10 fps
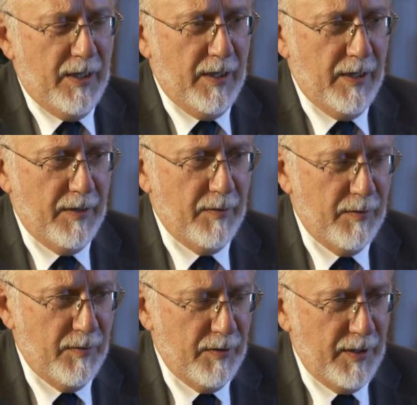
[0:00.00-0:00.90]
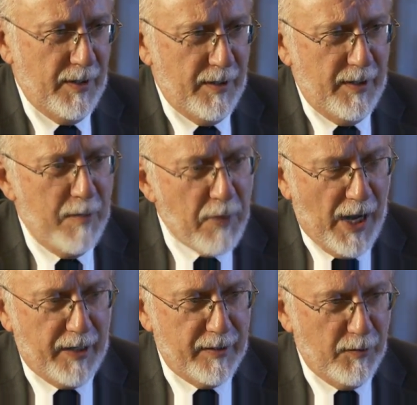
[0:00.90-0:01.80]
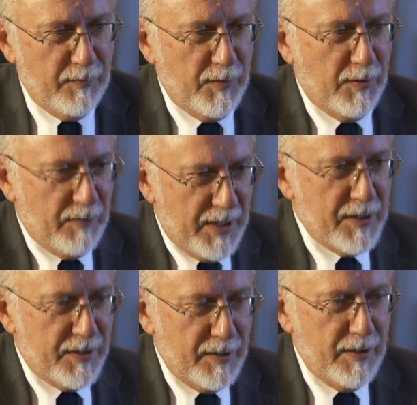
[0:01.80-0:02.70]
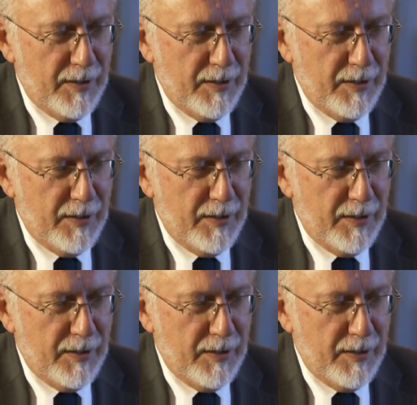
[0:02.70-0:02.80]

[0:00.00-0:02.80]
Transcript: the impact of these,